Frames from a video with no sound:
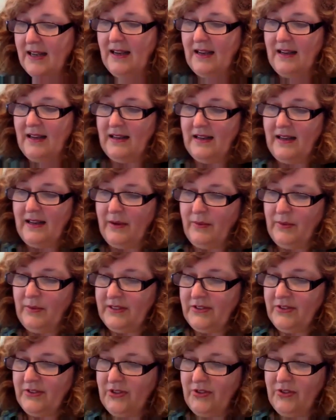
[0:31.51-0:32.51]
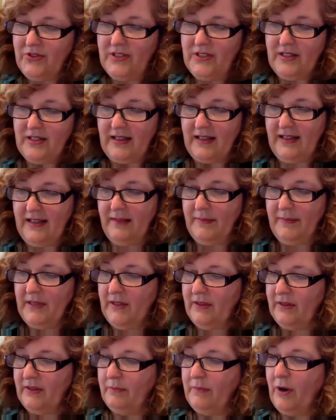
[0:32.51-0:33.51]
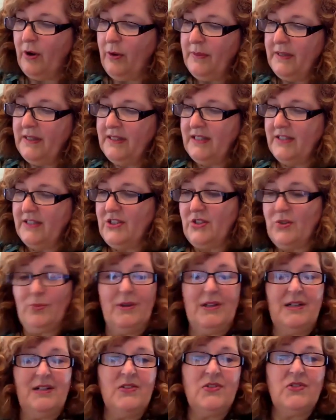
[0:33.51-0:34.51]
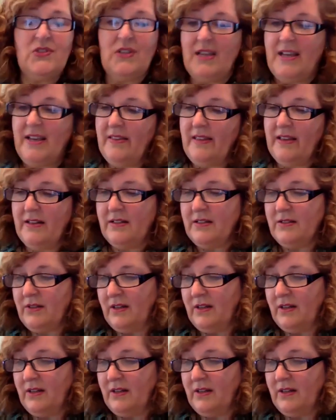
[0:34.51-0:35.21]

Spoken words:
I will introduce him in a moment. I just wanted to say that